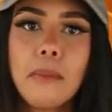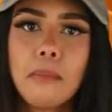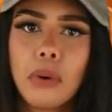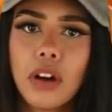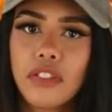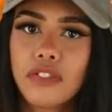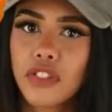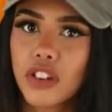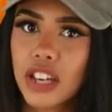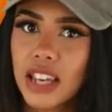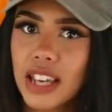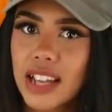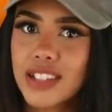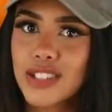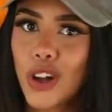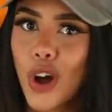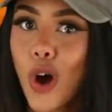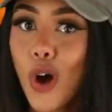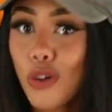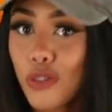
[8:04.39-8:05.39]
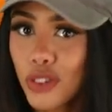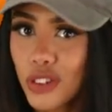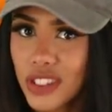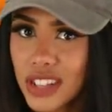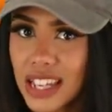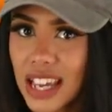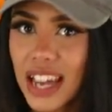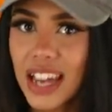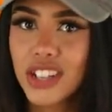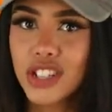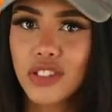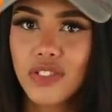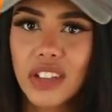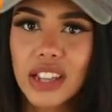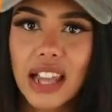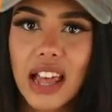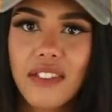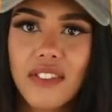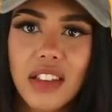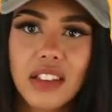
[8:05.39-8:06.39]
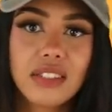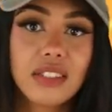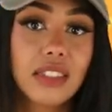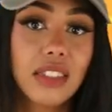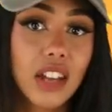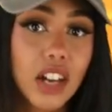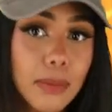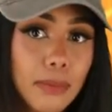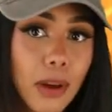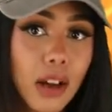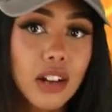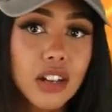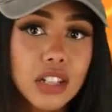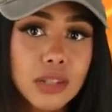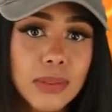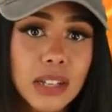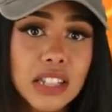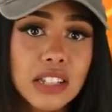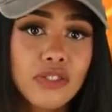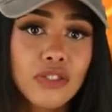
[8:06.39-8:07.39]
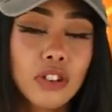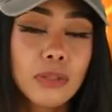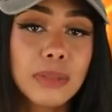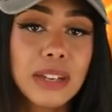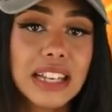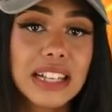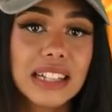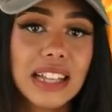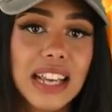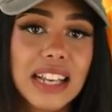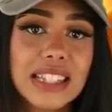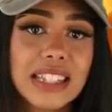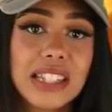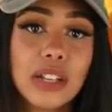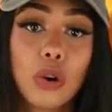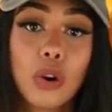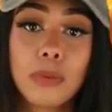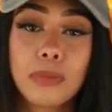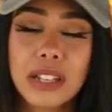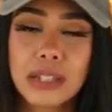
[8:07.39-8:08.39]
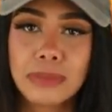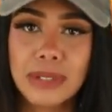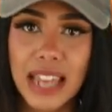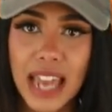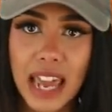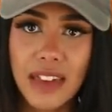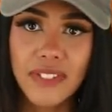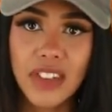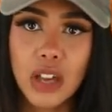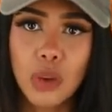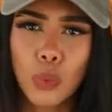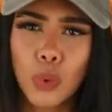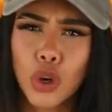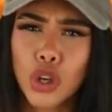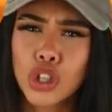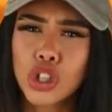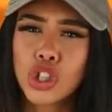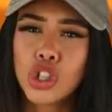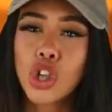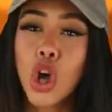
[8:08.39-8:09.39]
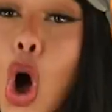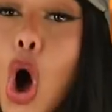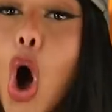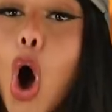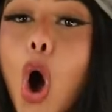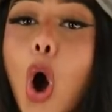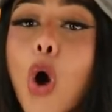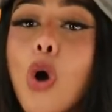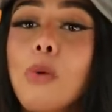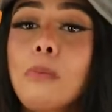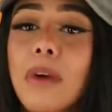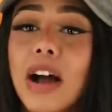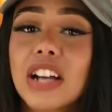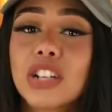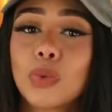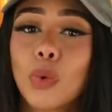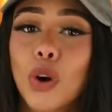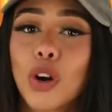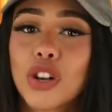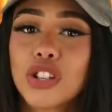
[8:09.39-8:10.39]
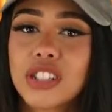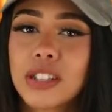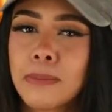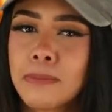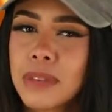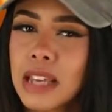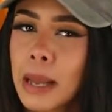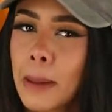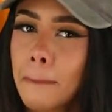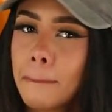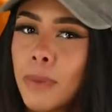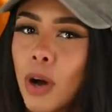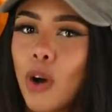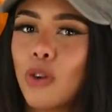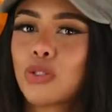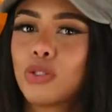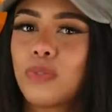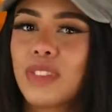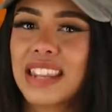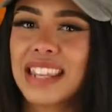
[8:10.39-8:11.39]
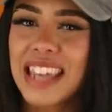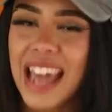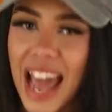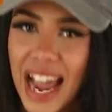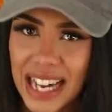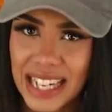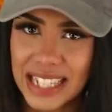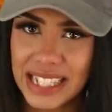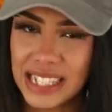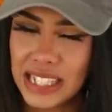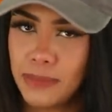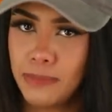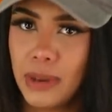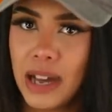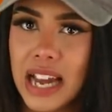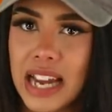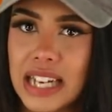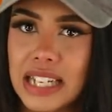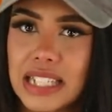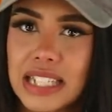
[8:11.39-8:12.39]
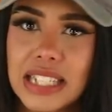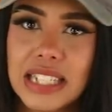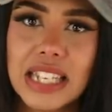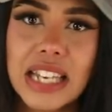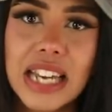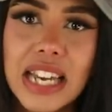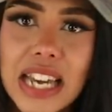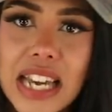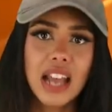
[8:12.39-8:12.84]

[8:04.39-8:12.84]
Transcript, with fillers: But for kids over the age of 11, their punishments for being lazy or misbehaving were so much worse than being poked with cactus spines.